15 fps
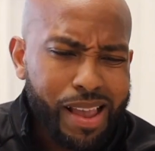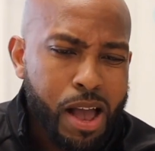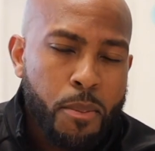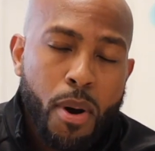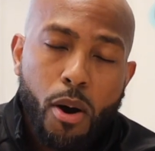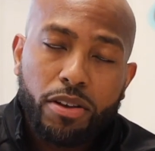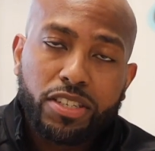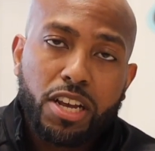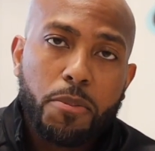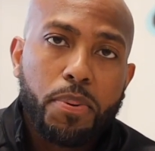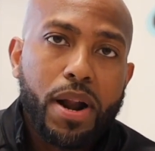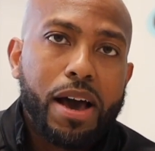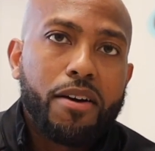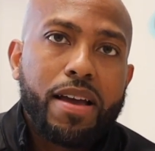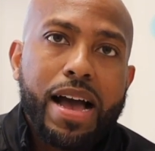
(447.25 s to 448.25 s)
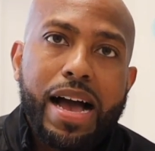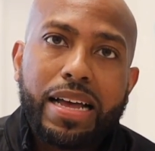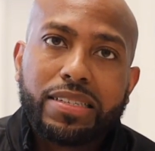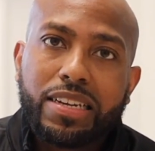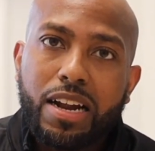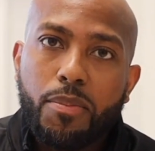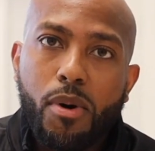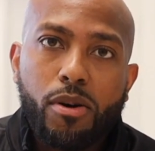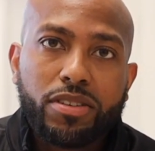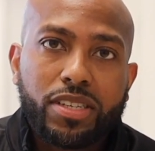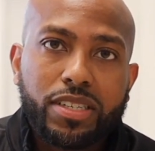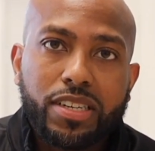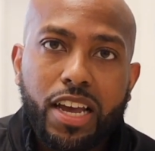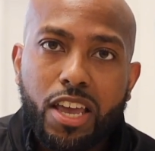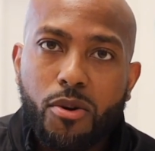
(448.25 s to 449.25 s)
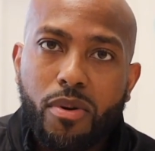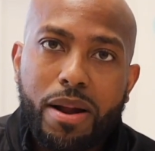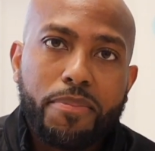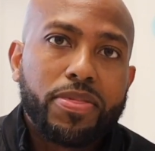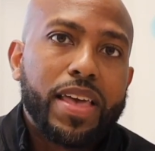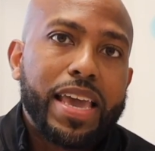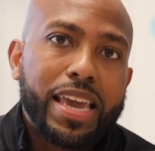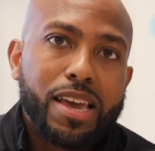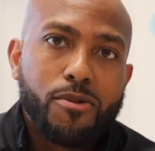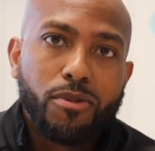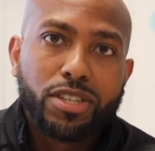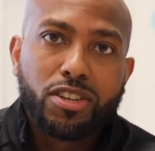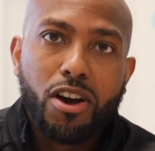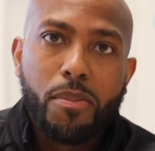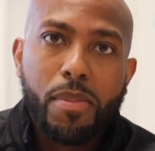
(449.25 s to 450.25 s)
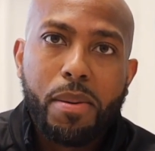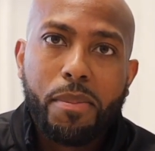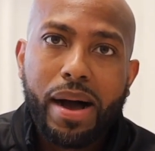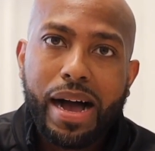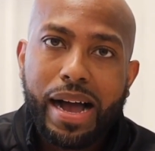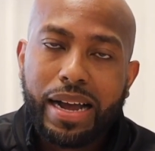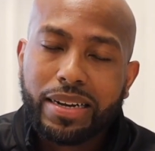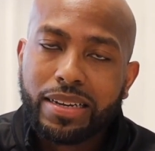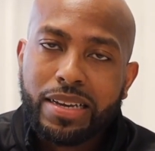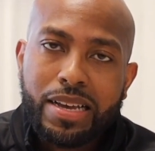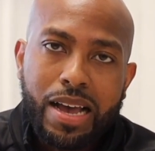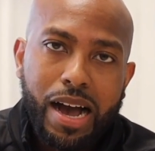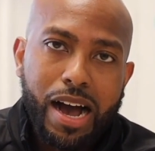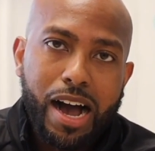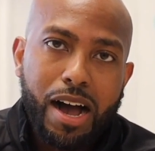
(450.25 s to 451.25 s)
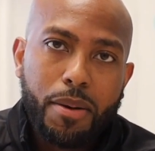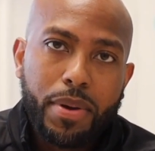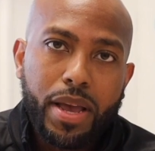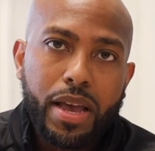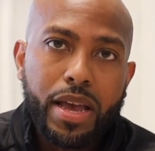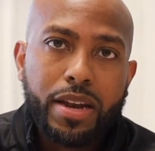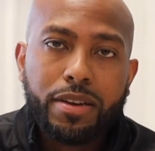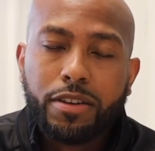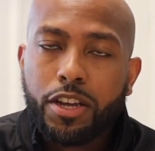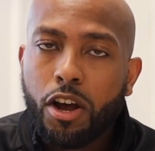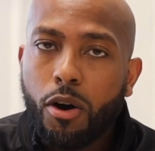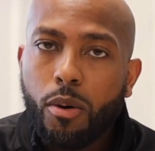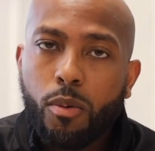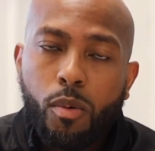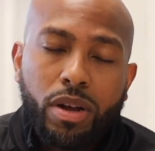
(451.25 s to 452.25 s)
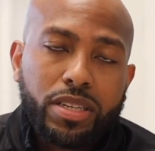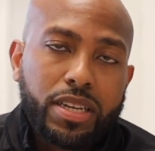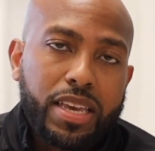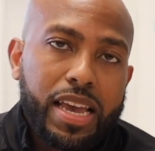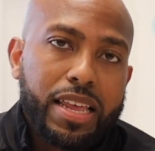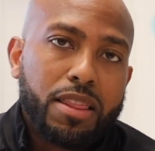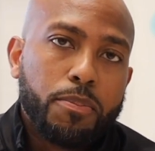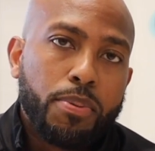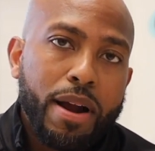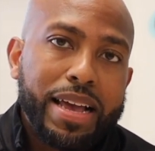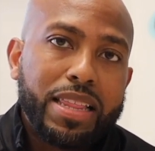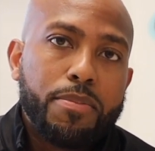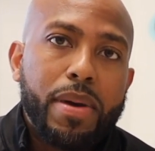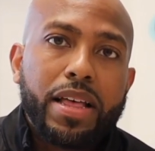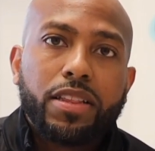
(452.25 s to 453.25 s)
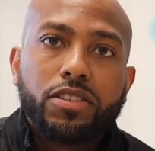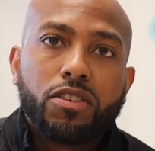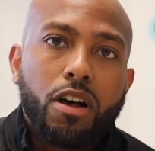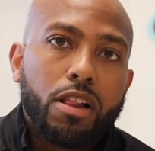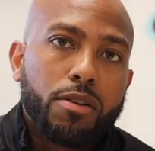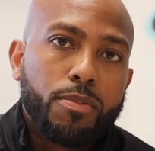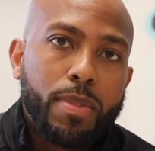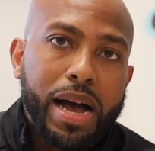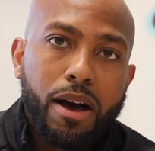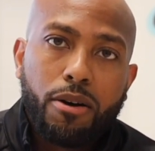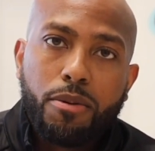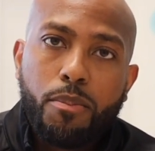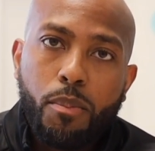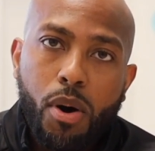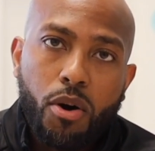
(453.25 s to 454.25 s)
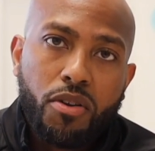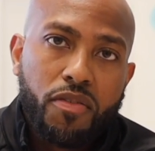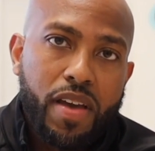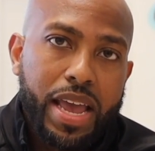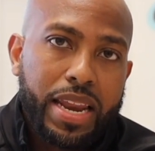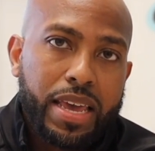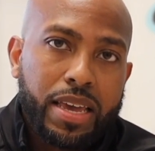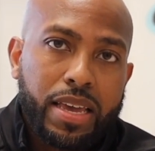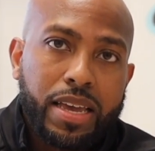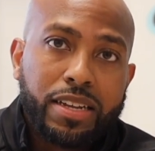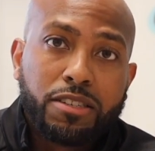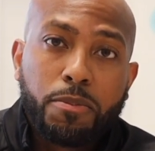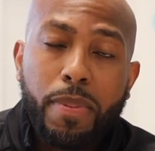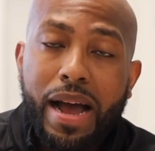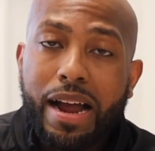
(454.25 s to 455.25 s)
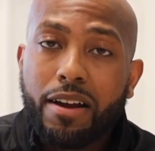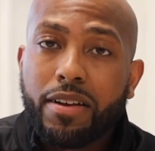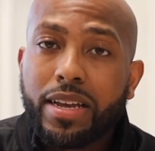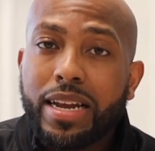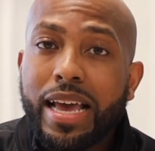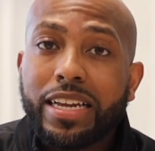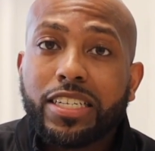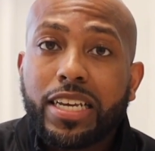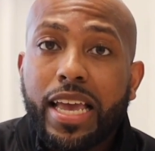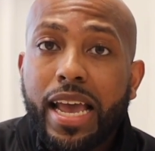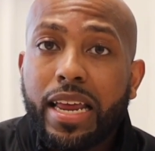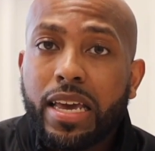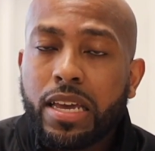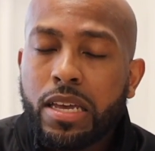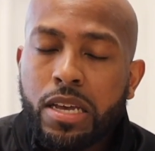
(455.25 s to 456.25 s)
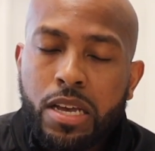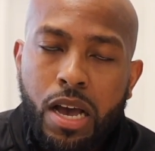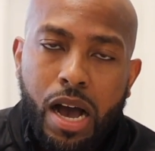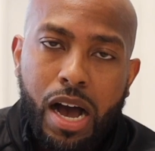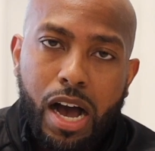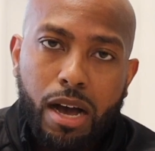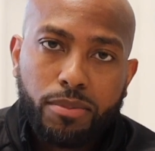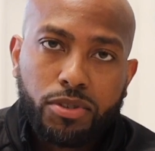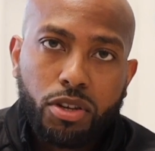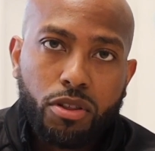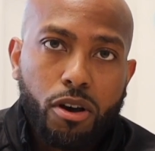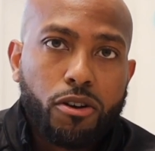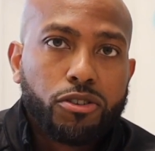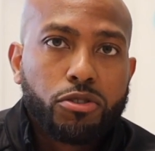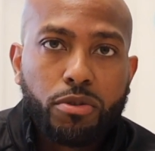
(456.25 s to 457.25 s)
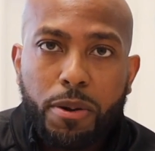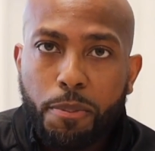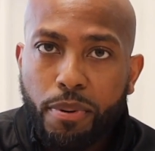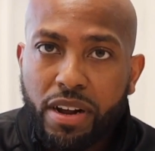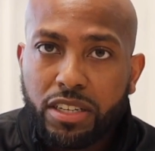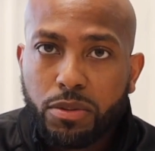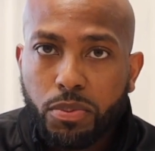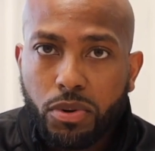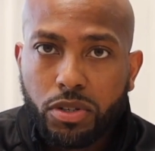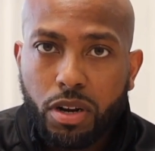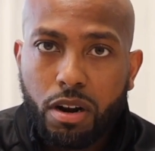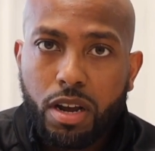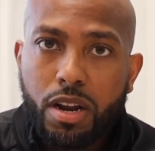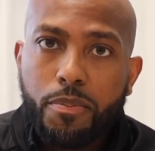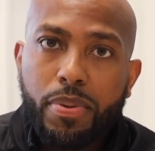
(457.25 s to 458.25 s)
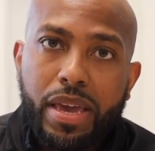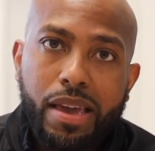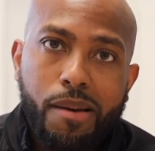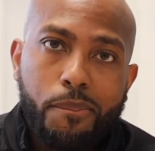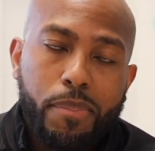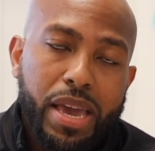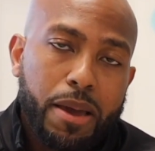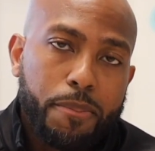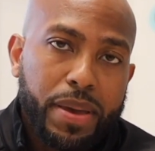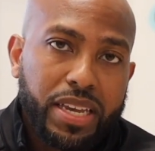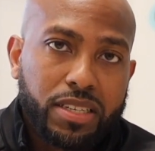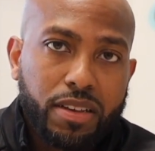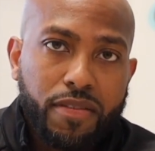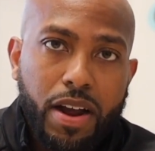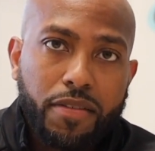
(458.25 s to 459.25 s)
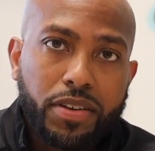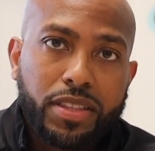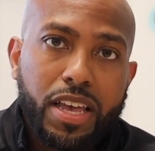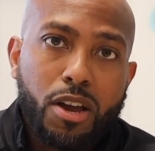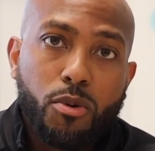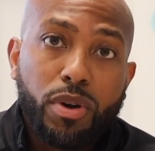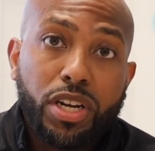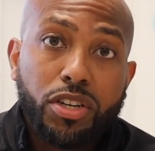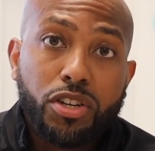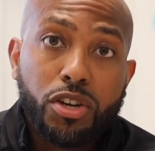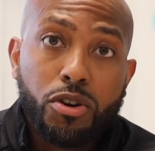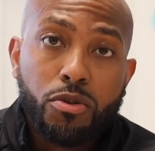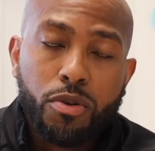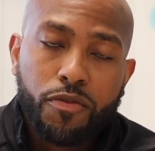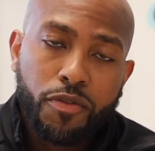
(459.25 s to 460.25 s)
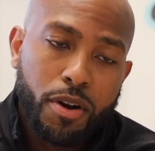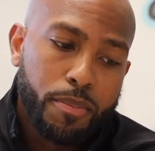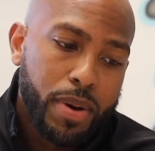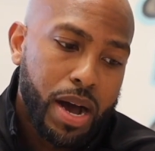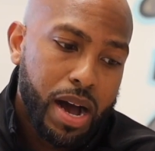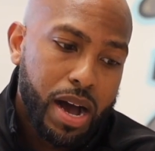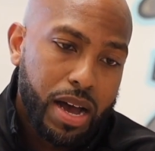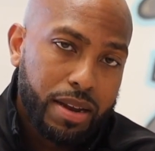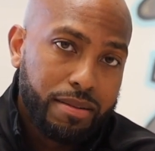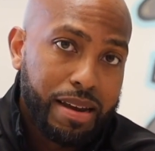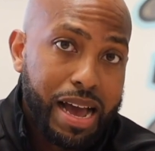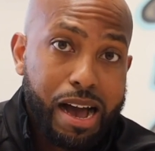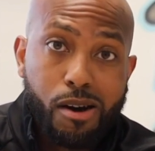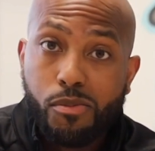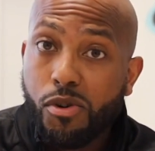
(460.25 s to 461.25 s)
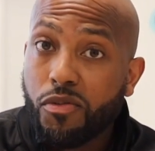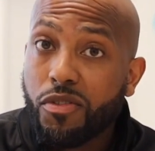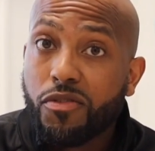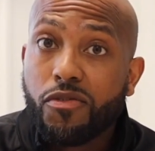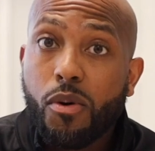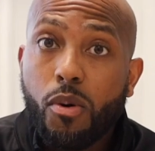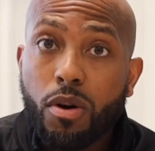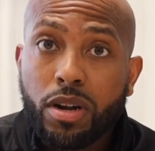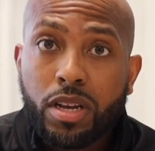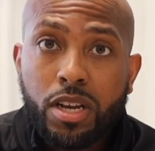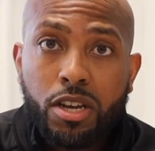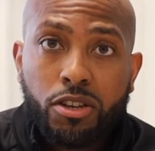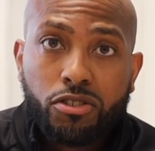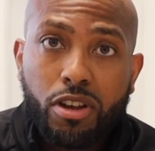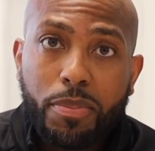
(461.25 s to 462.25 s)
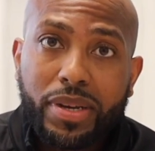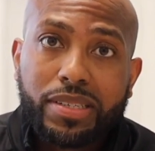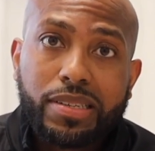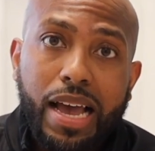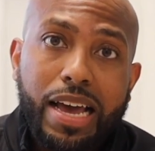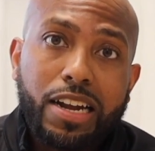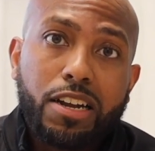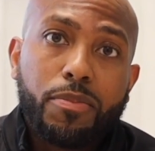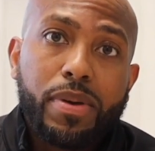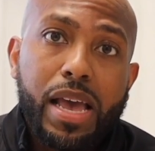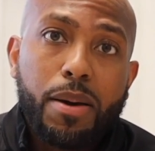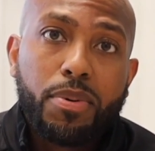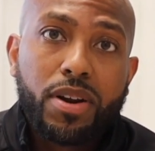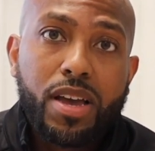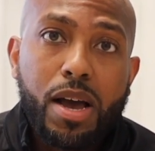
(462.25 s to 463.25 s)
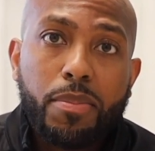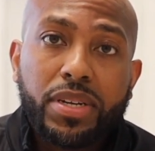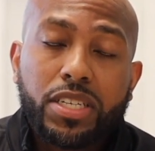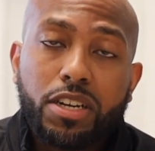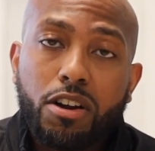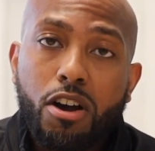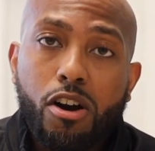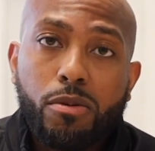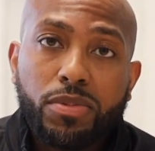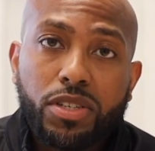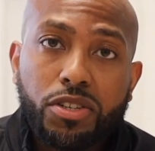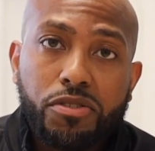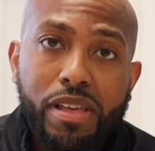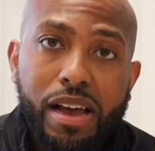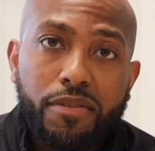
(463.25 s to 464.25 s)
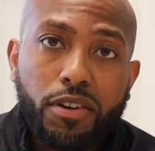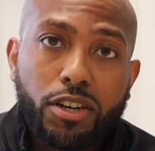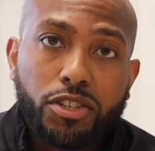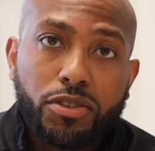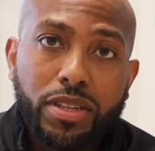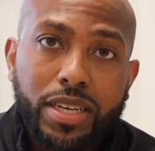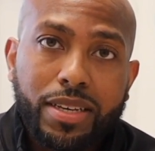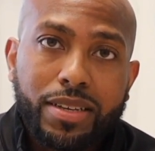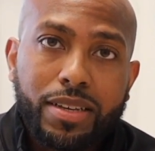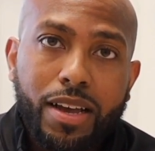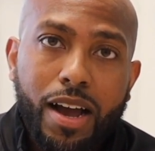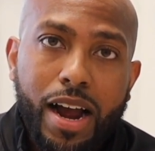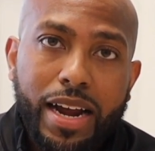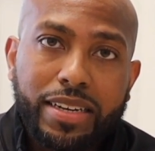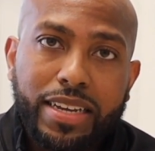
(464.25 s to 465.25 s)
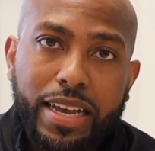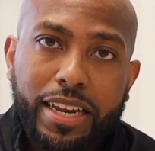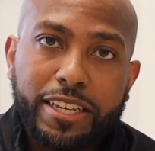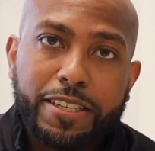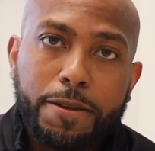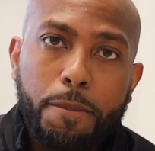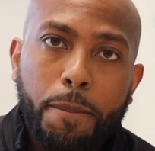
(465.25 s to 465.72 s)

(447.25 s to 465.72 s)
I'm always going to put out content. I'm always going to tell you what I'm thinking, what's on my mind. Once again, the Brantley Method is all about motivating, inspiring, and educating. So those 3 principles are going to be a big piece of everything we do from now moving forward. So I'm excited to be able to come into your homes and do that virtually. All right, take it easy.